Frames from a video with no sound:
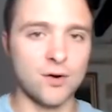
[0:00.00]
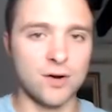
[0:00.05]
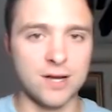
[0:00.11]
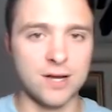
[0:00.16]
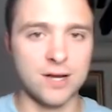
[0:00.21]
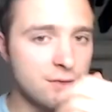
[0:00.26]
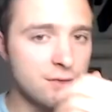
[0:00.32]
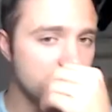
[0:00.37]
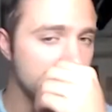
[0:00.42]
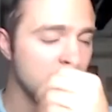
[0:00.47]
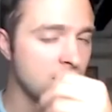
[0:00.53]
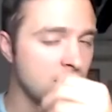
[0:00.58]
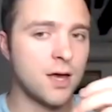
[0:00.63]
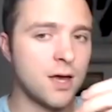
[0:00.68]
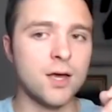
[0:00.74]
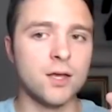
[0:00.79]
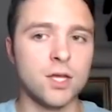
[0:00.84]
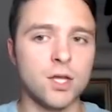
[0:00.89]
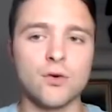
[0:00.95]
or ETH,
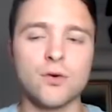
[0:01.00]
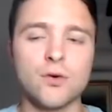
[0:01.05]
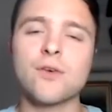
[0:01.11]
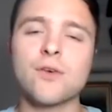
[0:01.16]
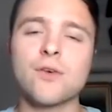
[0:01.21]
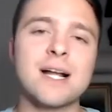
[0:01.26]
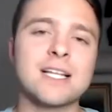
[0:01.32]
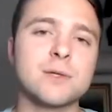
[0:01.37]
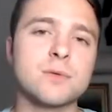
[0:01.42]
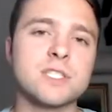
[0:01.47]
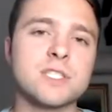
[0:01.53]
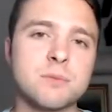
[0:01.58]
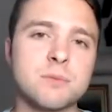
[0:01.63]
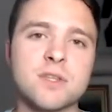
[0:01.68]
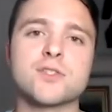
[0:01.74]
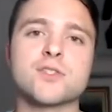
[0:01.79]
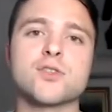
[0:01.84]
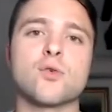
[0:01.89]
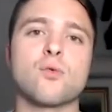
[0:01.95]
you're interacting with
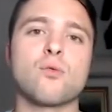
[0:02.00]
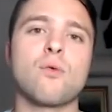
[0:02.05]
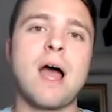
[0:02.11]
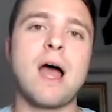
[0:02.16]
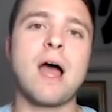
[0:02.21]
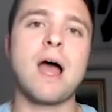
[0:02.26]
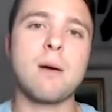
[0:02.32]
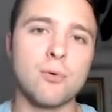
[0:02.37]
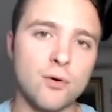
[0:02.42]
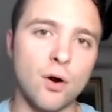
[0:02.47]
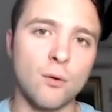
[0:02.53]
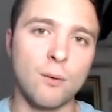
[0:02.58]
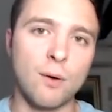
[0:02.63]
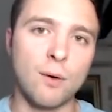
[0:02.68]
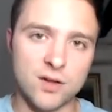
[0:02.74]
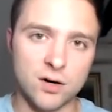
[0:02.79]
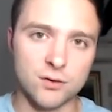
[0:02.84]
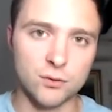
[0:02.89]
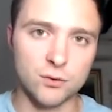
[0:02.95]
something that's a wrapper
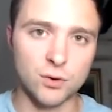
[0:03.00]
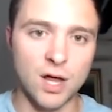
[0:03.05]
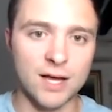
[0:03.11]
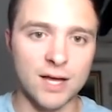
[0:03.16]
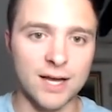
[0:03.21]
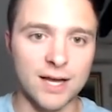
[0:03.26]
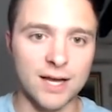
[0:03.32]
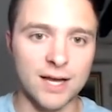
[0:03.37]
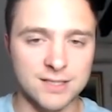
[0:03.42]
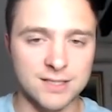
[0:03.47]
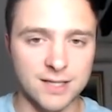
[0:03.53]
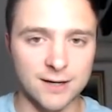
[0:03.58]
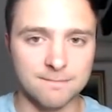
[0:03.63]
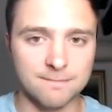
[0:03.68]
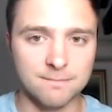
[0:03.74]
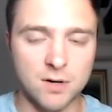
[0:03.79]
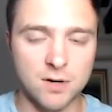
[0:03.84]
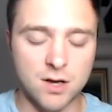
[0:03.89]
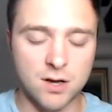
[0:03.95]
around that underlying asset,
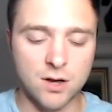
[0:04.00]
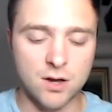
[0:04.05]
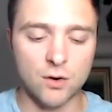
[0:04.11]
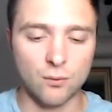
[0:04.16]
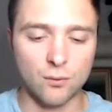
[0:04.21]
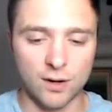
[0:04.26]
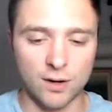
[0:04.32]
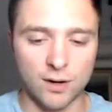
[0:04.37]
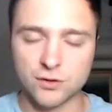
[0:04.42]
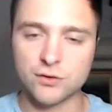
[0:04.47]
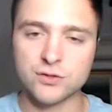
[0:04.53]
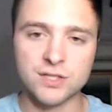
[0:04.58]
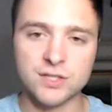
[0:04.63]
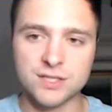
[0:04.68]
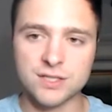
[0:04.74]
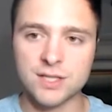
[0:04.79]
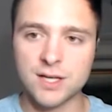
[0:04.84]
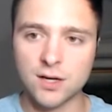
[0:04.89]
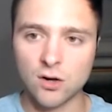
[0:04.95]
right? So there's
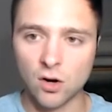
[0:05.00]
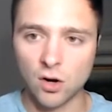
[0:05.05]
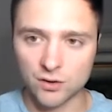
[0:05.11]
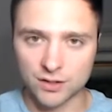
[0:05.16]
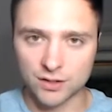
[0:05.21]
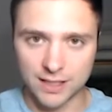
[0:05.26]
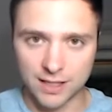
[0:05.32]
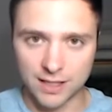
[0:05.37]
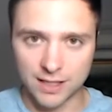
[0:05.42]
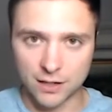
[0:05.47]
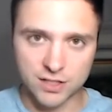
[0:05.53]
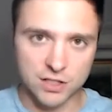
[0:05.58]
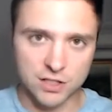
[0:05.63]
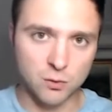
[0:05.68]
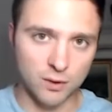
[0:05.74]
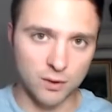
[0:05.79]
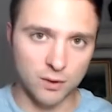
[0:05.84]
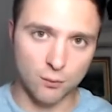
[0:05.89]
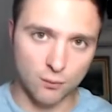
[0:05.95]
this thing called an
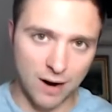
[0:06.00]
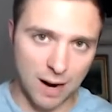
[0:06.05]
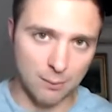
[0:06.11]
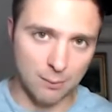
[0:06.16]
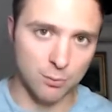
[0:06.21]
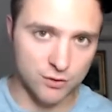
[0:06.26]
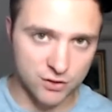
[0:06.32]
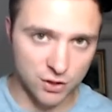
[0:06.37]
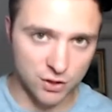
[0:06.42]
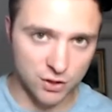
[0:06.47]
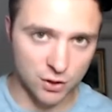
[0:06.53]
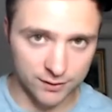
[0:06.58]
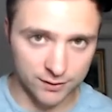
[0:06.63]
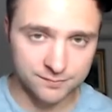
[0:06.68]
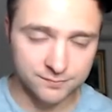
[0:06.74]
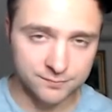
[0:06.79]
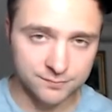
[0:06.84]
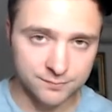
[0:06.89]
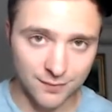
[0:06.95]
ERC20 wrapper
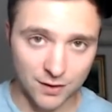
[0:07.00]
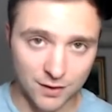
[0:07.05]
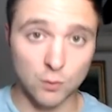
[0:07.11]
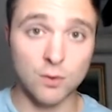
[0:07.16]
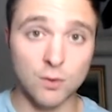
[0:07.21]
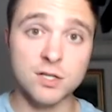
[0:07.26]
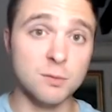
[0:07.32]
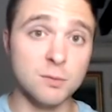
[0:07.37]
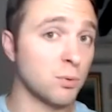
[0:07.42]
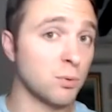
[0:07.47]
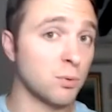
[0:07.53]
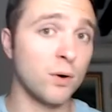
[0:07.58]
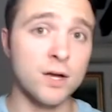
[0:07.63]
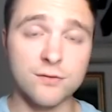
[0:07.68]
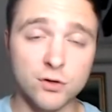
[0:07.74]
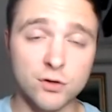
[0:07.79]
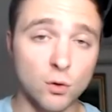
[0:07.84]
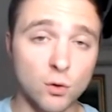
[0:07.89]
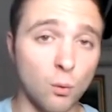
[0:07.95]
token. You can deploy
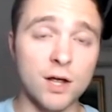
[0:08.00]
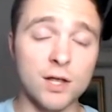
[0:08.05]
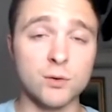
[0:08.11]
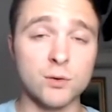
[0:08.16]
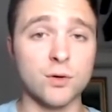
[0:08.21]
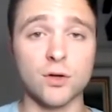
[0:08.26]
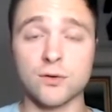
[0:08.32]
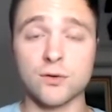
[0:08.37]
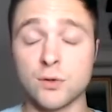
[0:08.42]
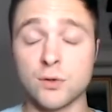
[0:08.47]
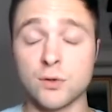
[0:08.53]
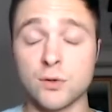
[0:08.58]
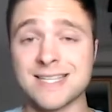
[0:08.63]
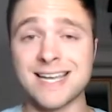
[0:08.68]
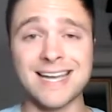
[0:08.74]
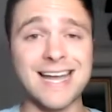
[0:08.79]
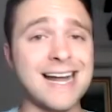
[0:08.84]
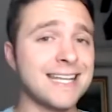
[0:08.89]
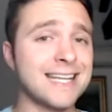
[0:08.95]
if you want. You can
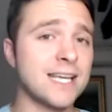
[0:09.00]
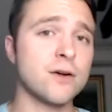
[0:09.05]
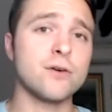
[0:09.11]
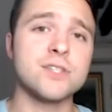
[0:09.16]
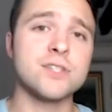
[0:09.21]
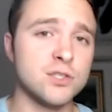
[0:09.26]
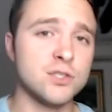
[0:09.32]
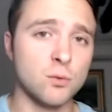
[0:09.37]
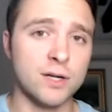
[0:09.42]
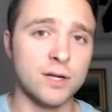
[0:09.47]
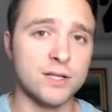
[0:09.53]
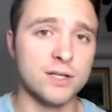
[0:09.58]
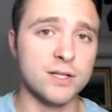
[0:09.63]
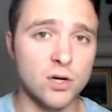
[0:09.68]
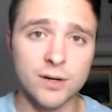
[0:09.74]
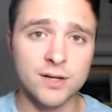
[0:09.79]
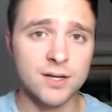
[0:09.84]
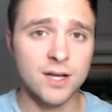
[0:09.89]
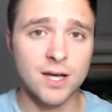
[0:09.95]
take any ERC20
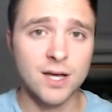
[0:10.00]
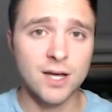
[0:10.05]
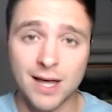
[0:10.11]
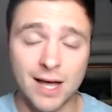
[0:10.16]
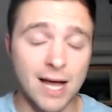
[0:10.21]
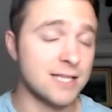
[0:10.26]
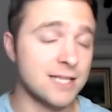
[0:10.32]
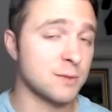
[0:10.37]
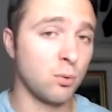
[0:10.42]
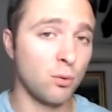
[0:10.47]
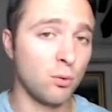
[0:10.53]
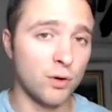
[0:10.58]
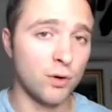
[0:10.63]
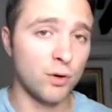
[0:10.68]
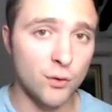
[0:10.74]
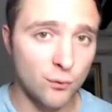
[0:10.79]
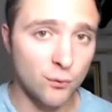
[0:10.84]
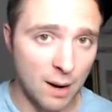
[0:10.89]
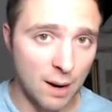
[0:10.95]
token and deploy
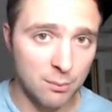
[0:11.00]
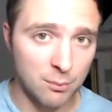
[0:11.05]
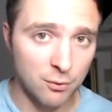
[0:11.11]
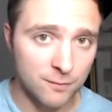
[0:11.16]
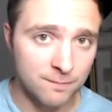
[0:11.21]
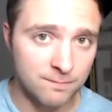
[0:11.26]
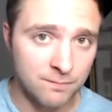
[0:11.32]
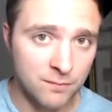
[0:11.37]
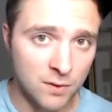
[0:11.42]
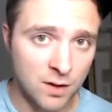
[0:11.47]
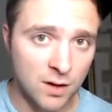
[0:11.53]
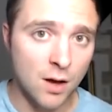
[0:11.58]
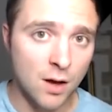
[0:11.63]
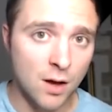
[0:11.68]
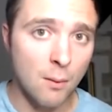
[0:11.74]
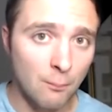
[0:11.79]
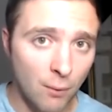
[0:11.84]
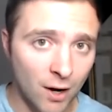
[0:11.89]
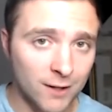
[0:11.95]
your own wrapper.
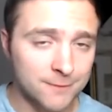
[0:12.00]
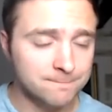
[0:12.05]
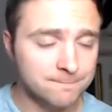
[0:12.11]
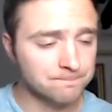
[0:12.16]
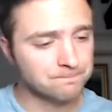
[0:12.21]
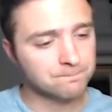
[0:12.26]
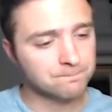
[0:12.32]
But